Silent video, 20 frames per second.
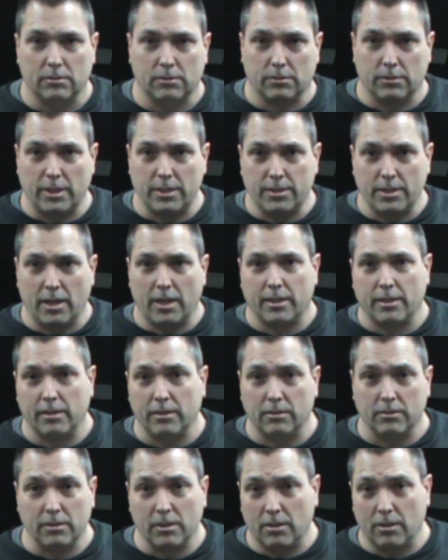great tech,
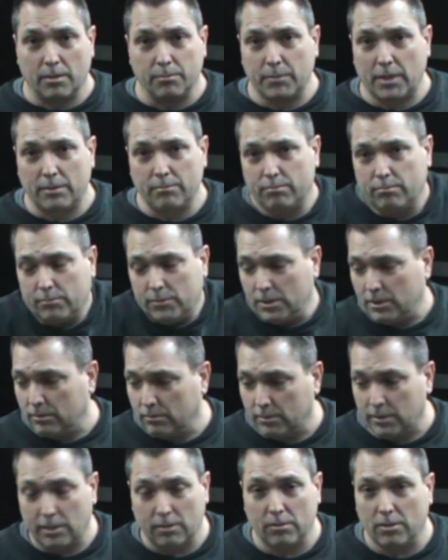no, I
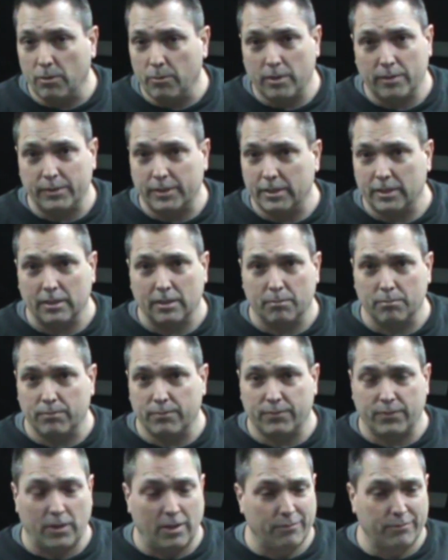don't know everything. I'm
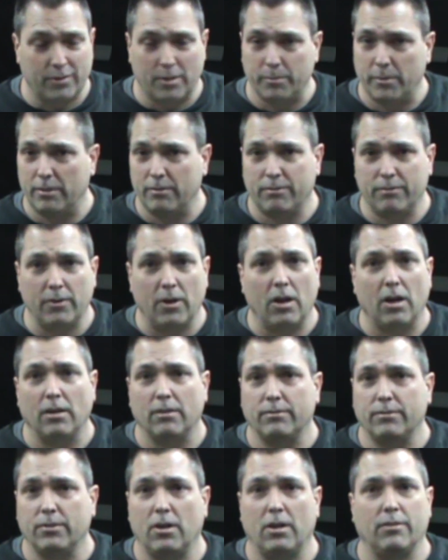far from it, far
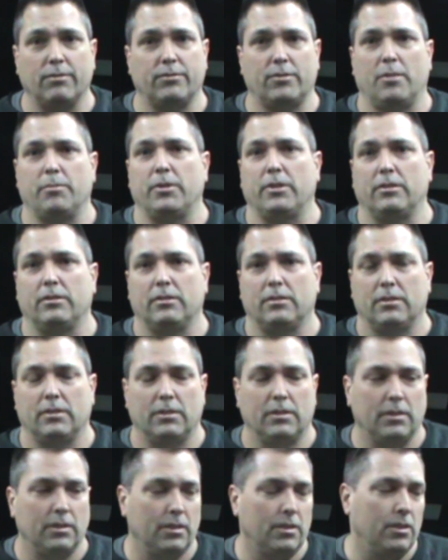from it.
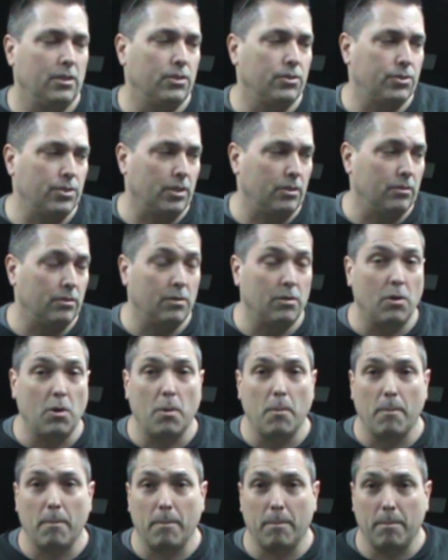So,
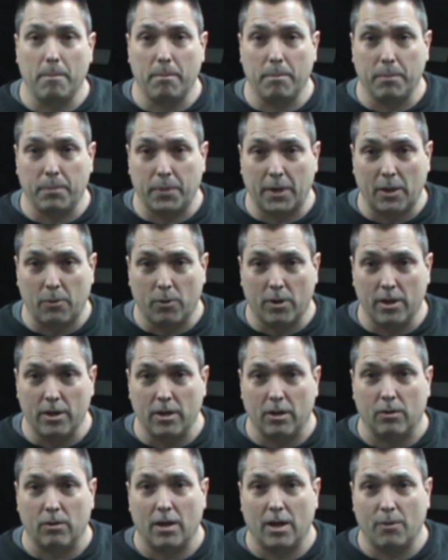but I want to
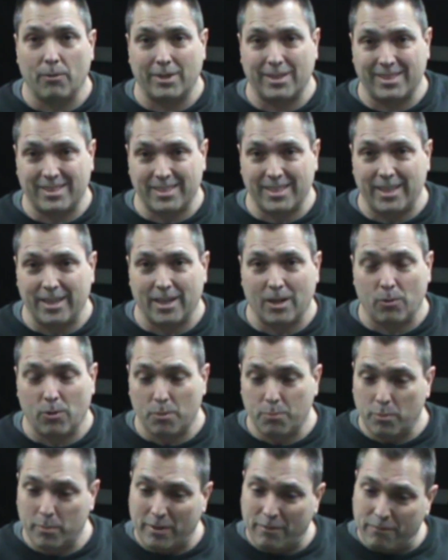know. I want to see it. I want
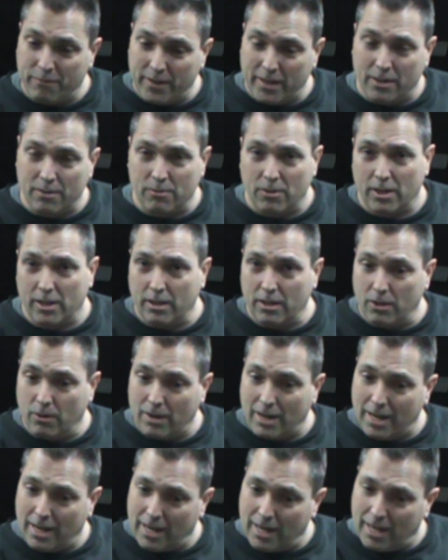to put my finger on it and
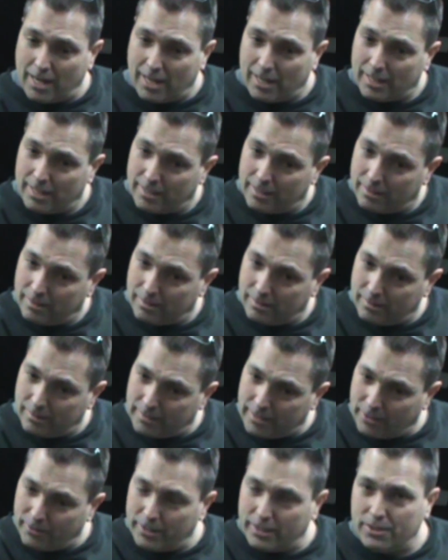go, aha,
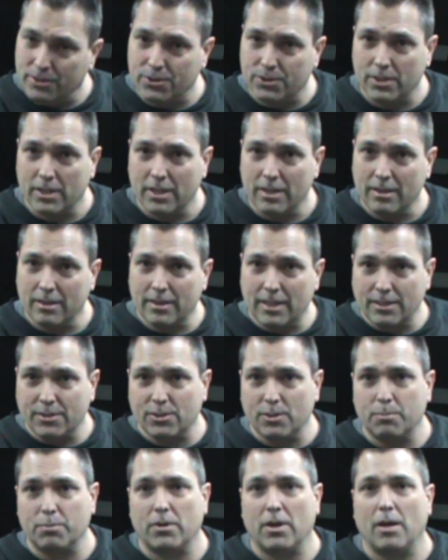there it is. That's
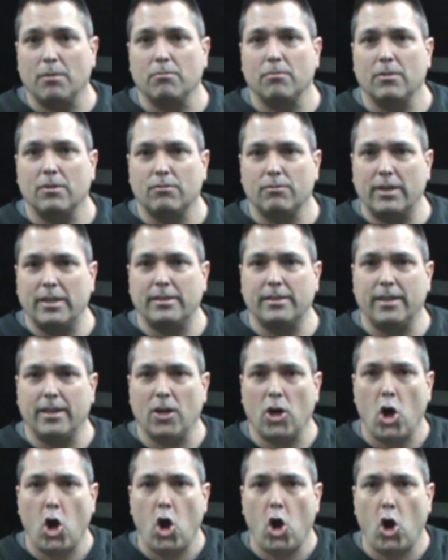the problem, right
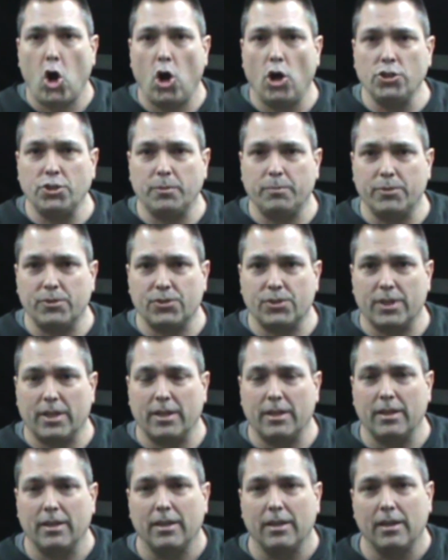there, 100%.